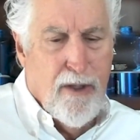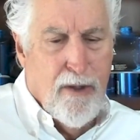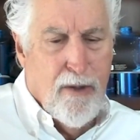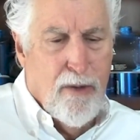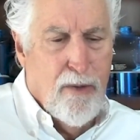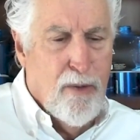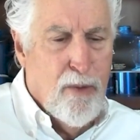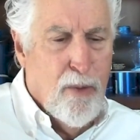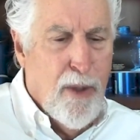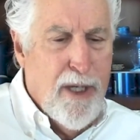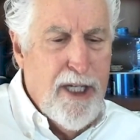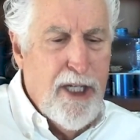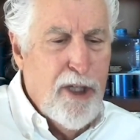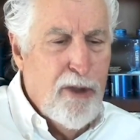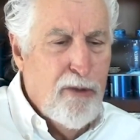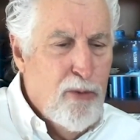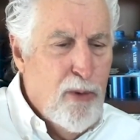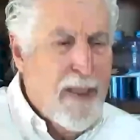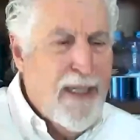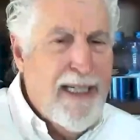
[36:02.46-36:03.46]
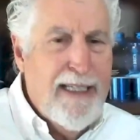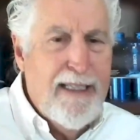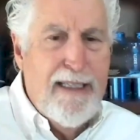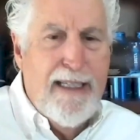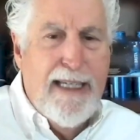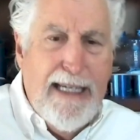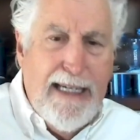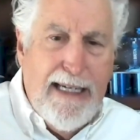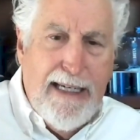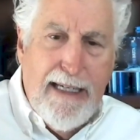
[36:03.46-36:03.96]
What do you really
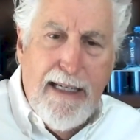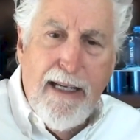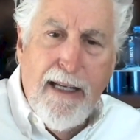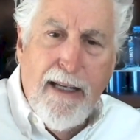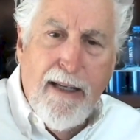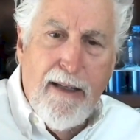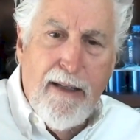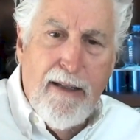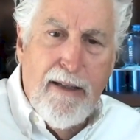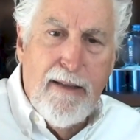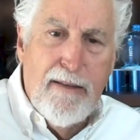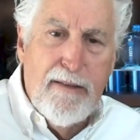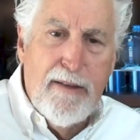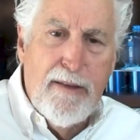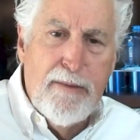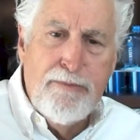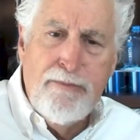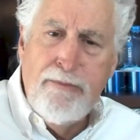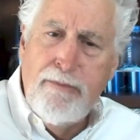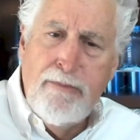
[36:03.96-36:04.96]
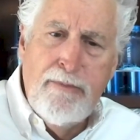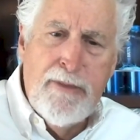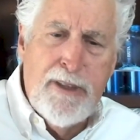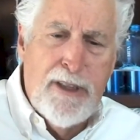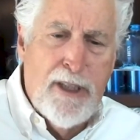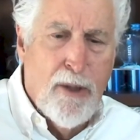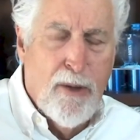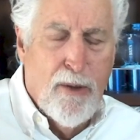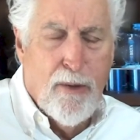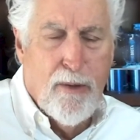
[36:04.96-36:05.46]
need?
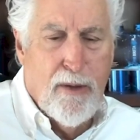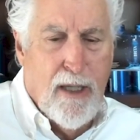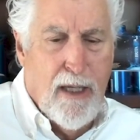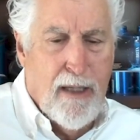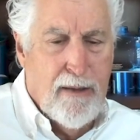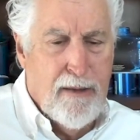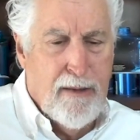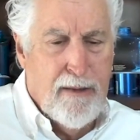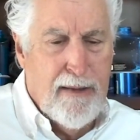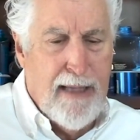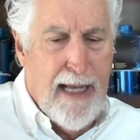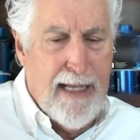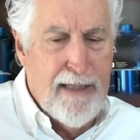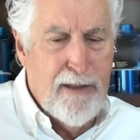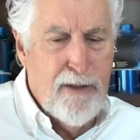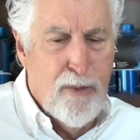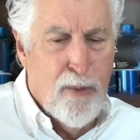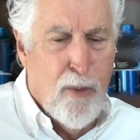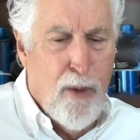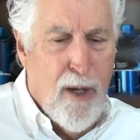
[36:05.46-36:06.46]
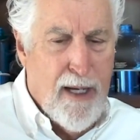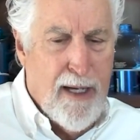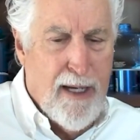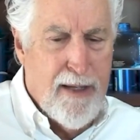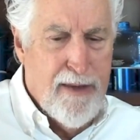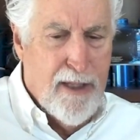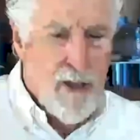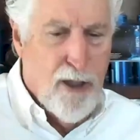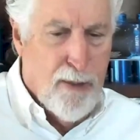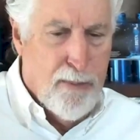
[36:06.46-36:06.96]
So that's why I
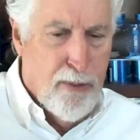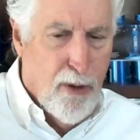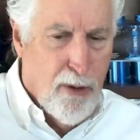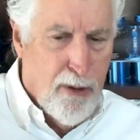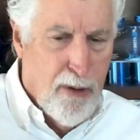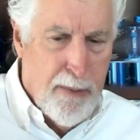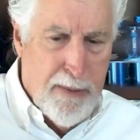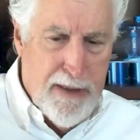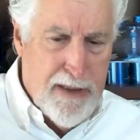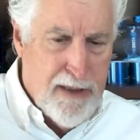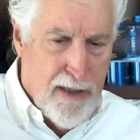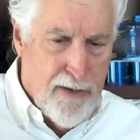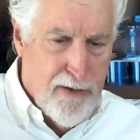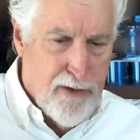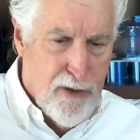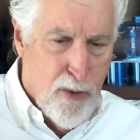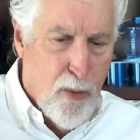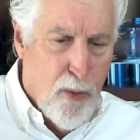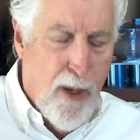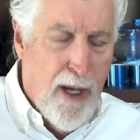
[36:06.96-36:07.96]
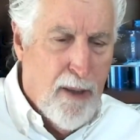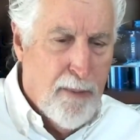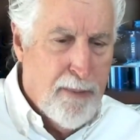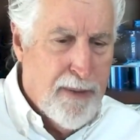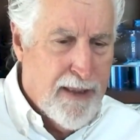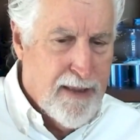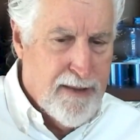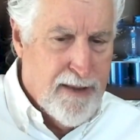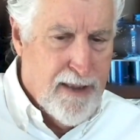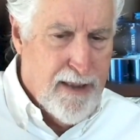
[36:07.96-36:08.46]
think our program has done so well,
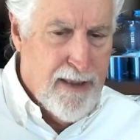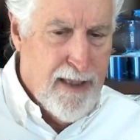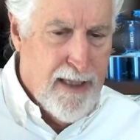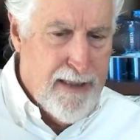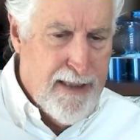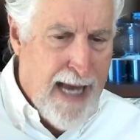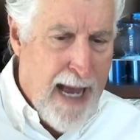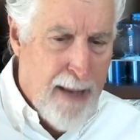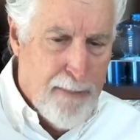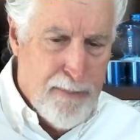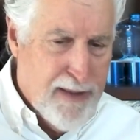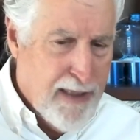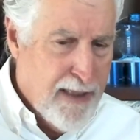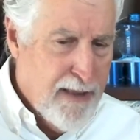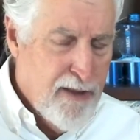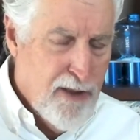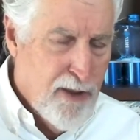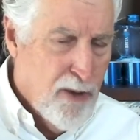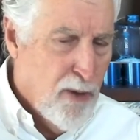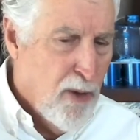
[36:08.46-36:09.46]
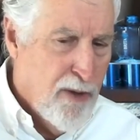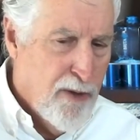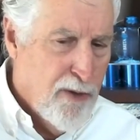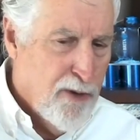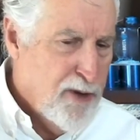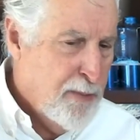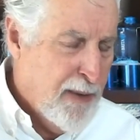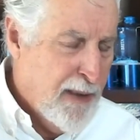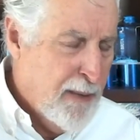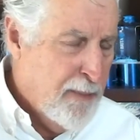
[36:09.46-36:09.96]
because it taps into all those
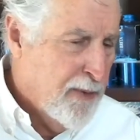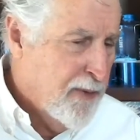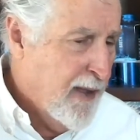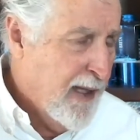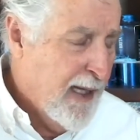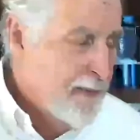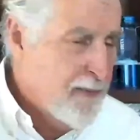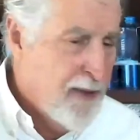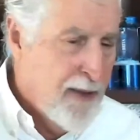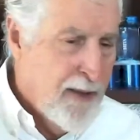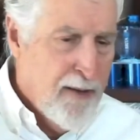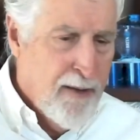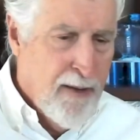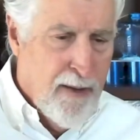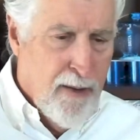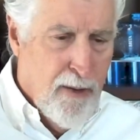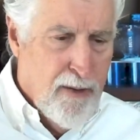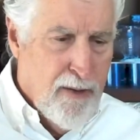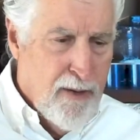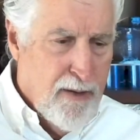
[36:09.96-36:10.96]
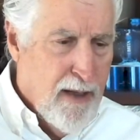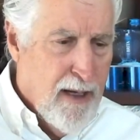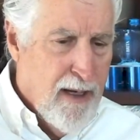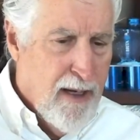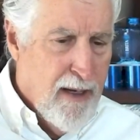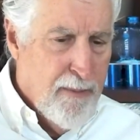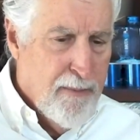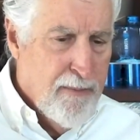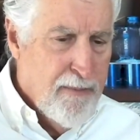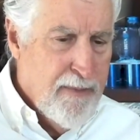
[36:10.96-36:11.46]
people that
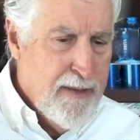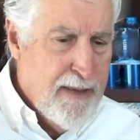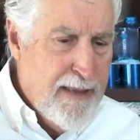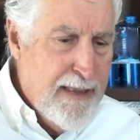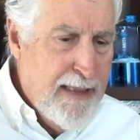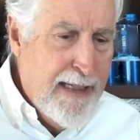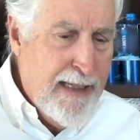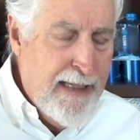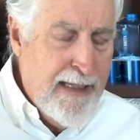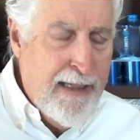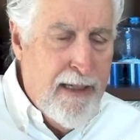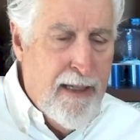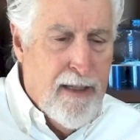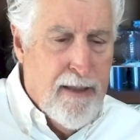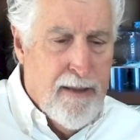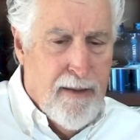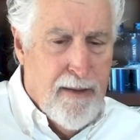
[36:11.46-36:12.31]
need